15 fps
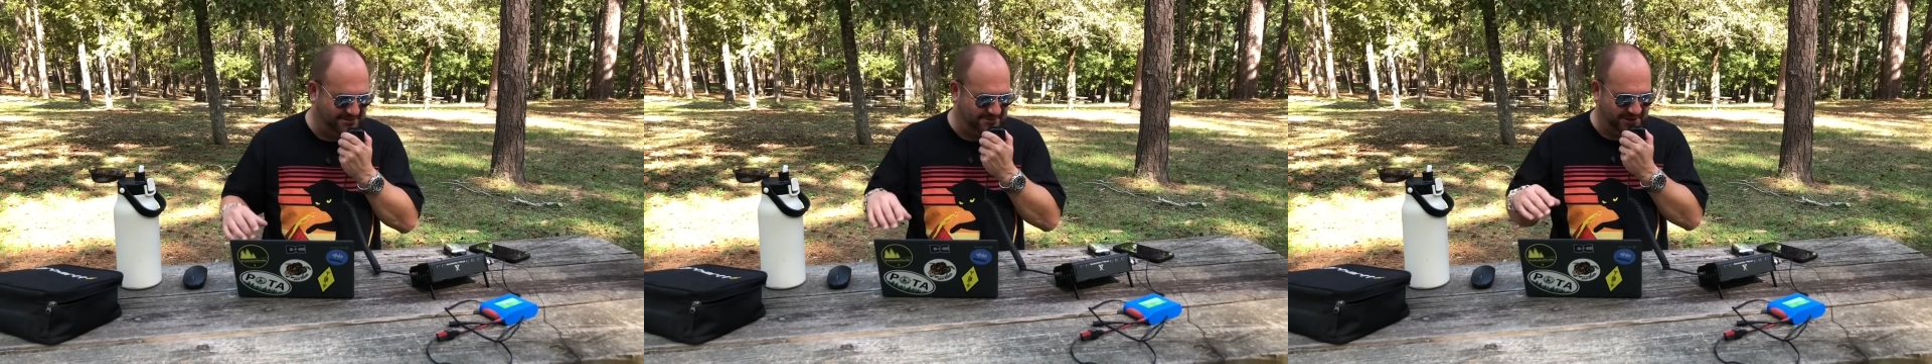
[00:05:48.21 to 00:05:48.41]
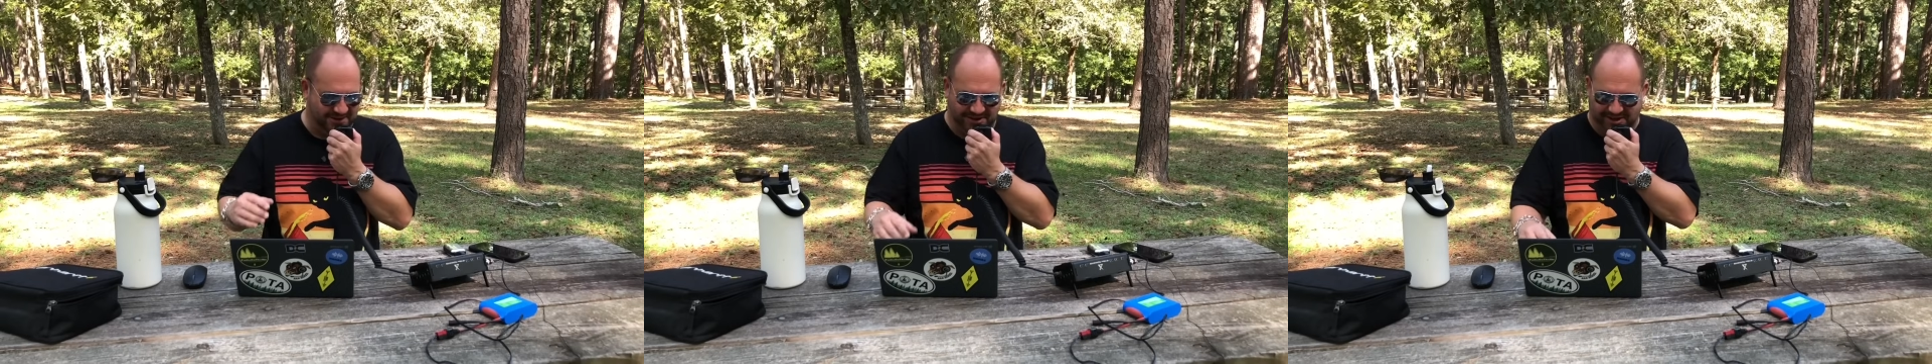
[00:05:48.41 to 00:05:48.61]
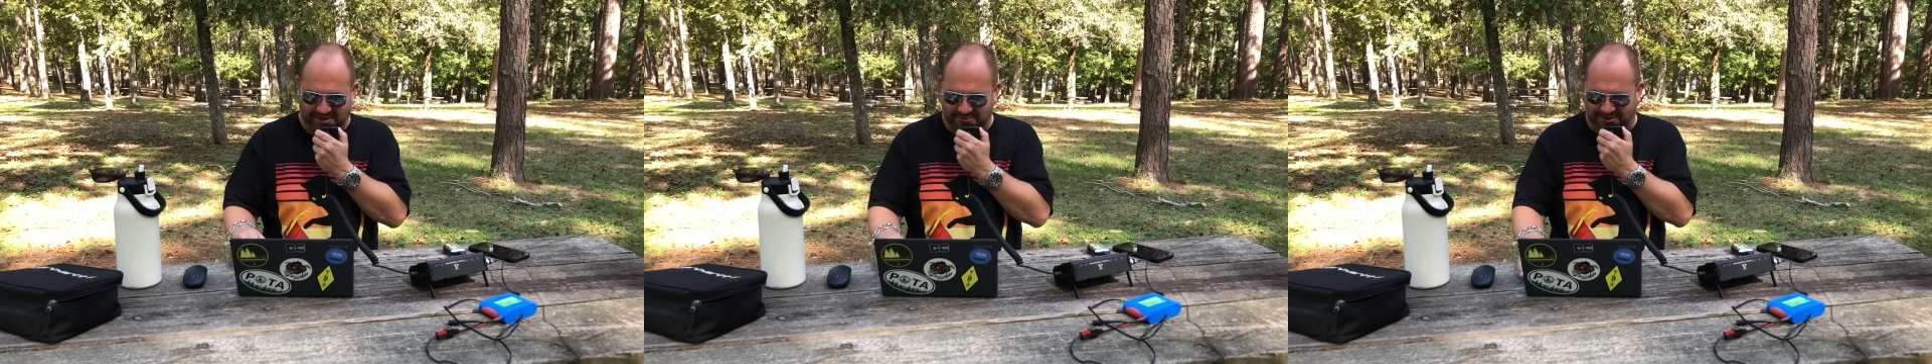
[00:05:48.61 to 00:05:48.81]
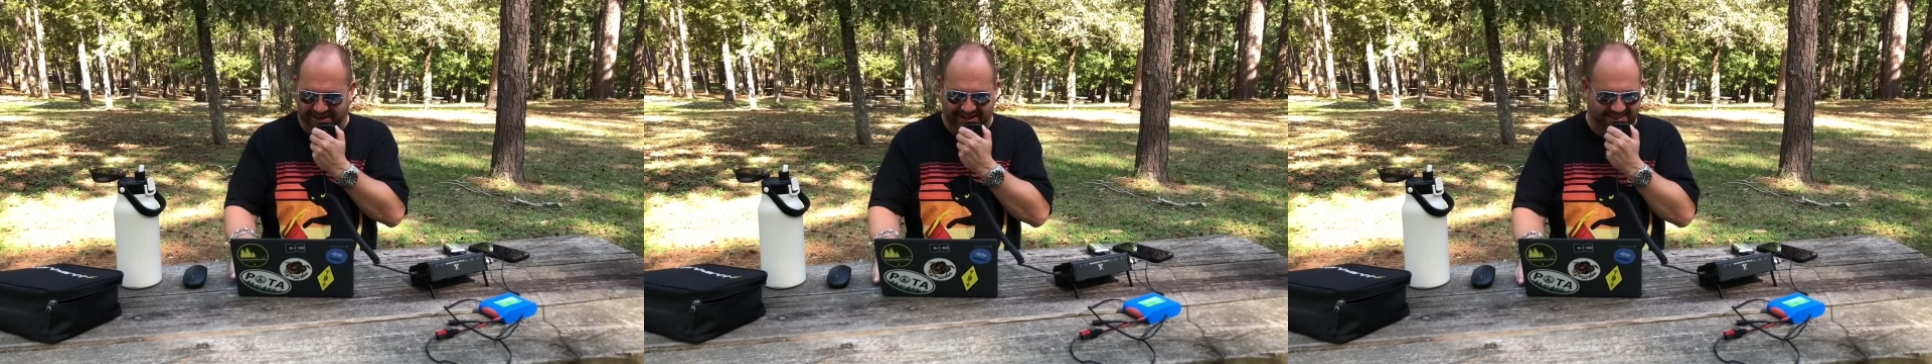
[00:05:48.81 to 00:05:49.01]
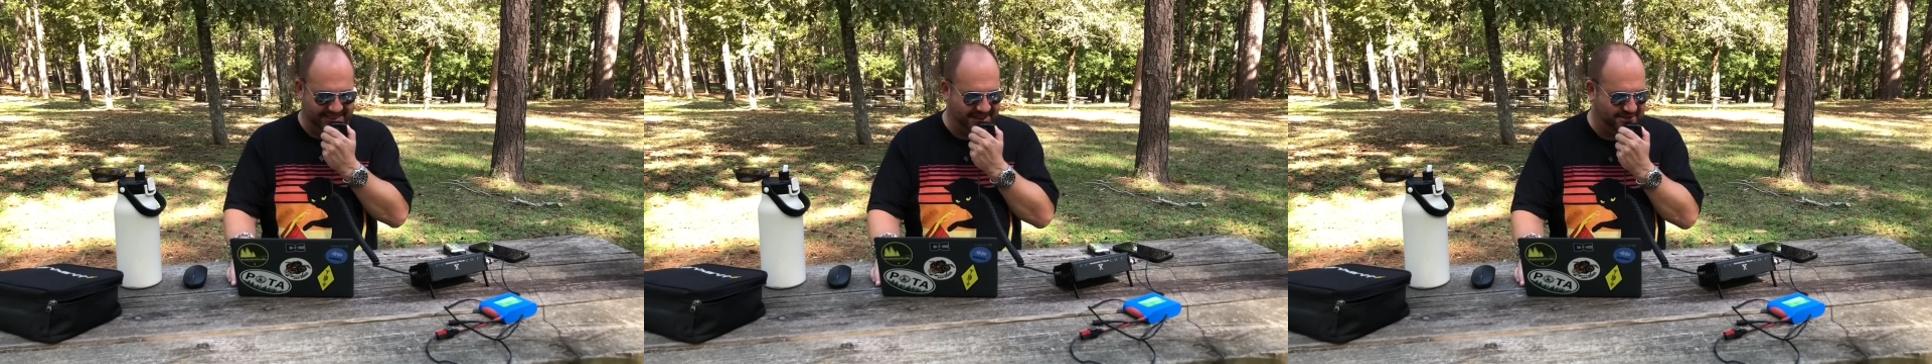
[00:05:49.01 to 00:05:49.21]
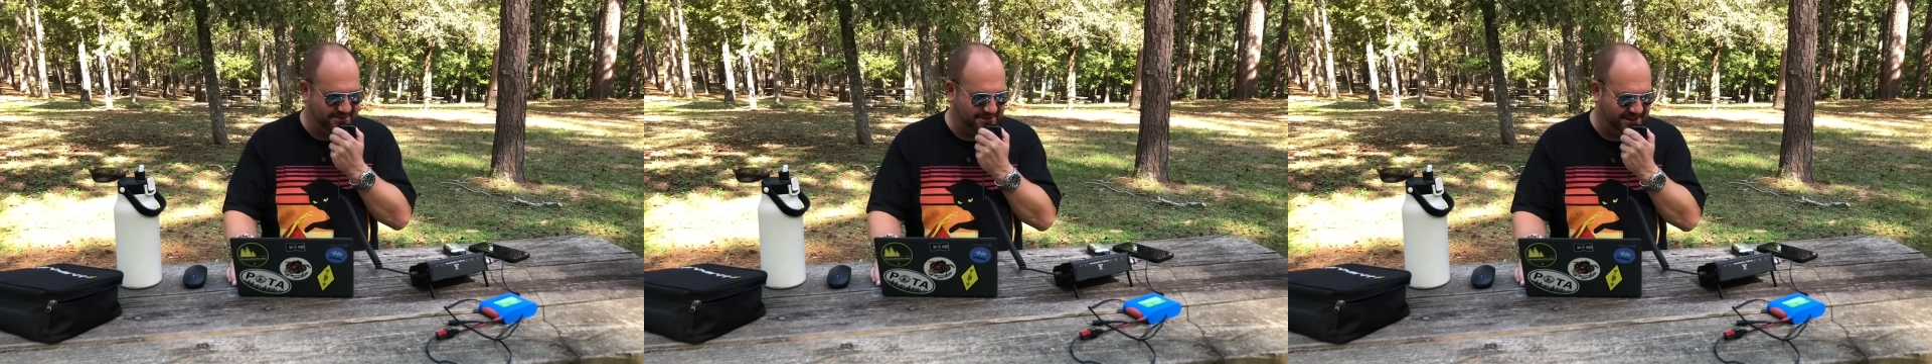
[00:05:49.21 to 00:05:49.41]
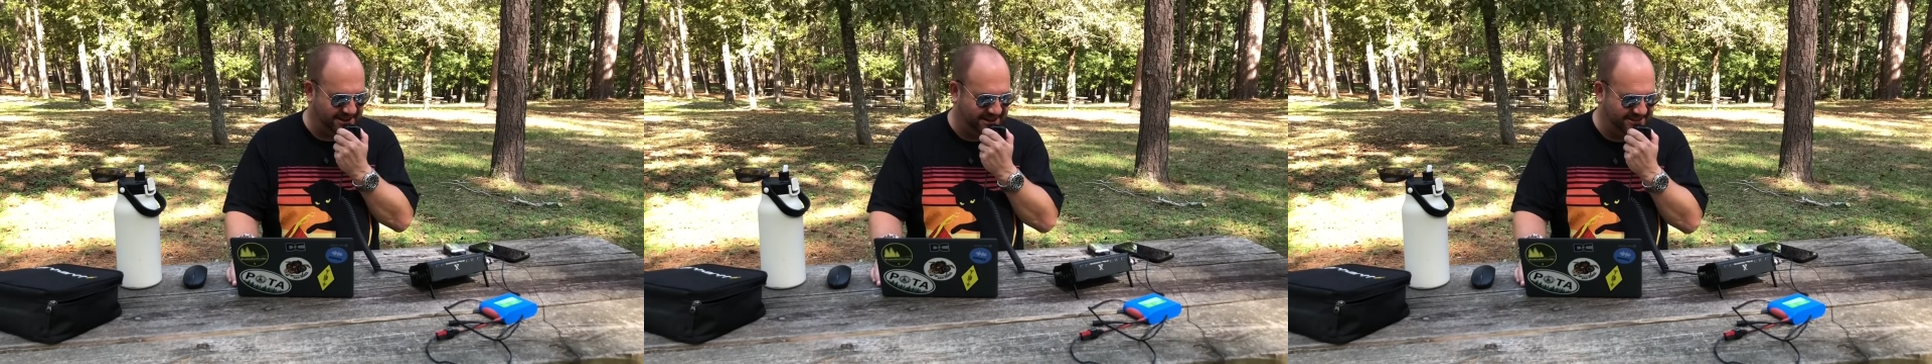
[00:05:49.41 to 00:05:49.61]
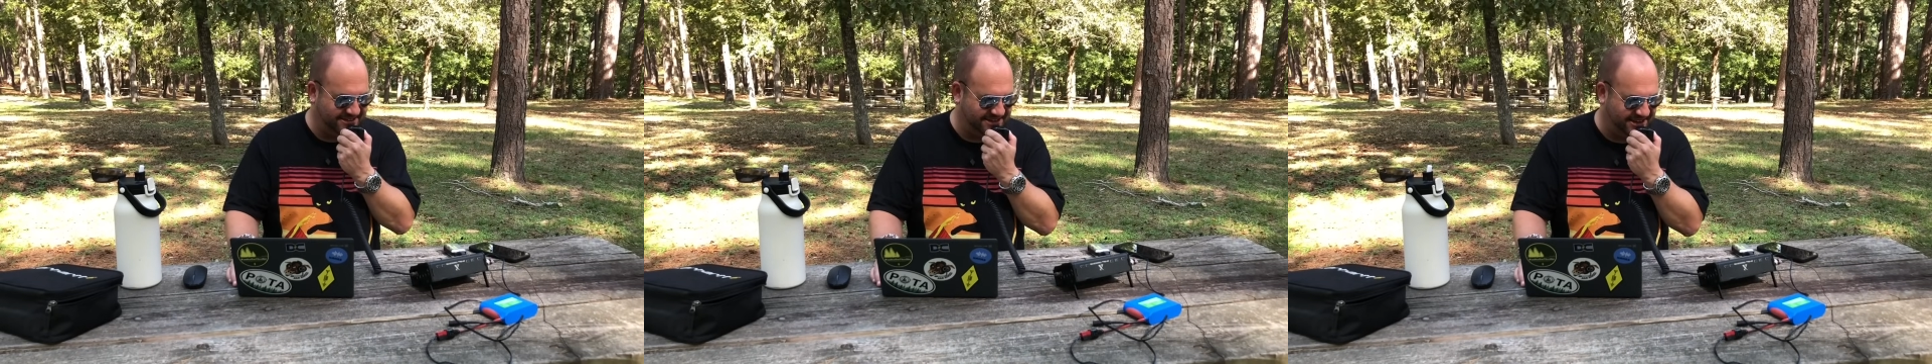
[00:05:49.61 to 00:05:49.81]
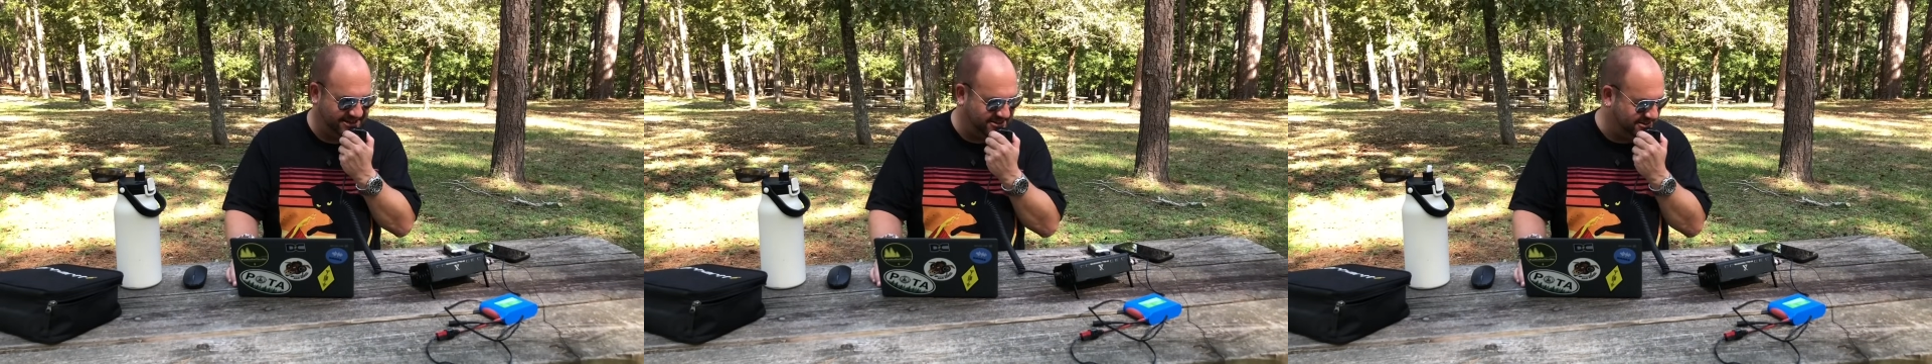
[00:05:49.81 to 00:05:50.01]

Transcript: Very good. Well, hey, thanks for the contact.